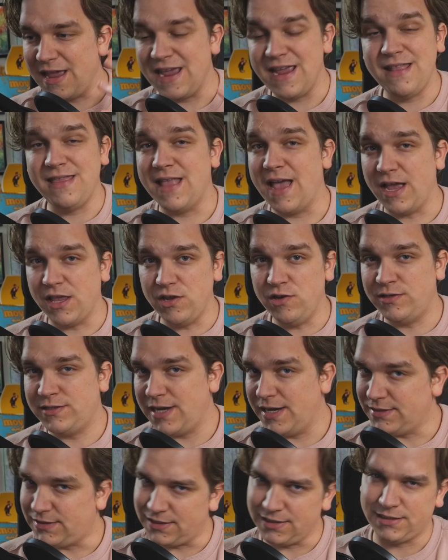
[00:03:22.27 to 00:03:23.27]
in that use
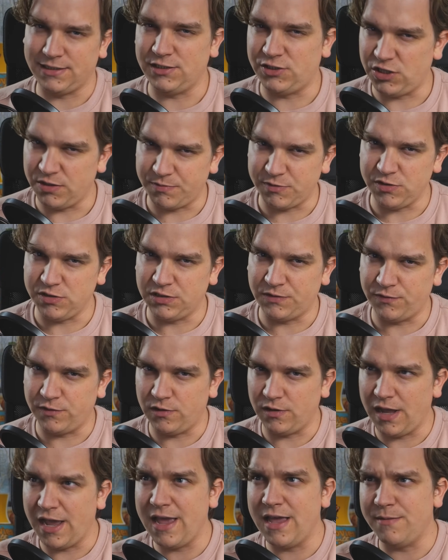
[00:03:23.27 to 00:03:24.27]
case, this is super
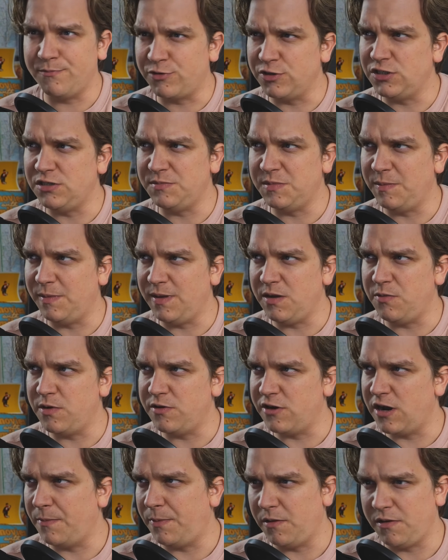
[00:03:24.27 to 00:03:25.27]
useful. And presumably
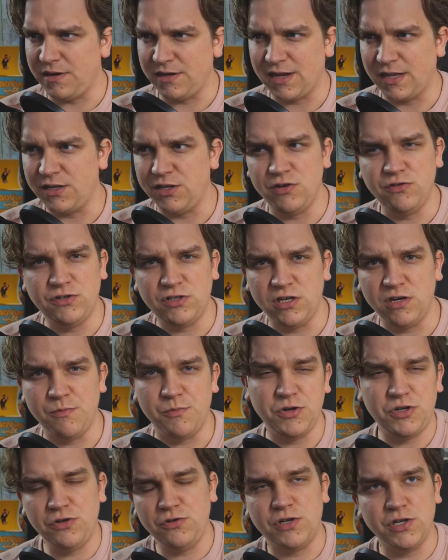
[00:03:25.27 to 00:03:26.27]
when you're uploading to like YouTube,
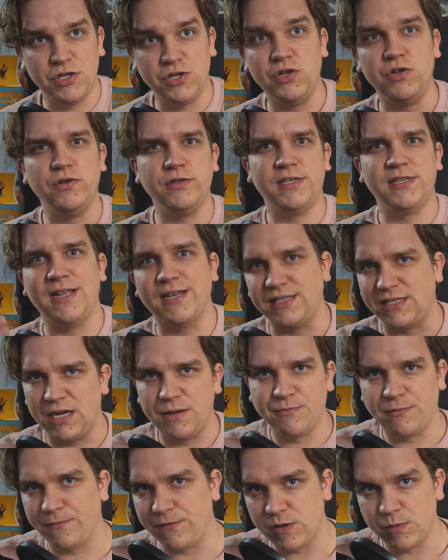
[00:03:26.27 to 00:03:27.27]
which you could use in that
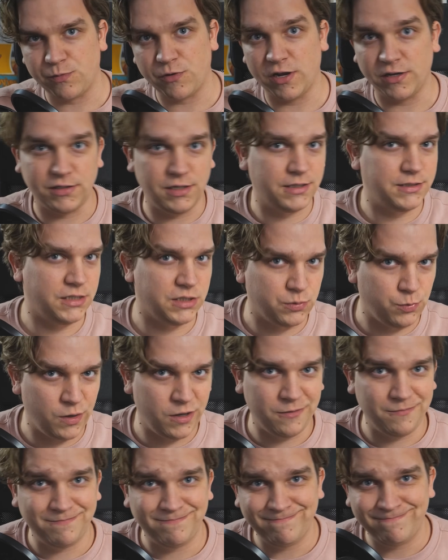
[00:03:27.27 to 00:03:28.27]
same review process as well.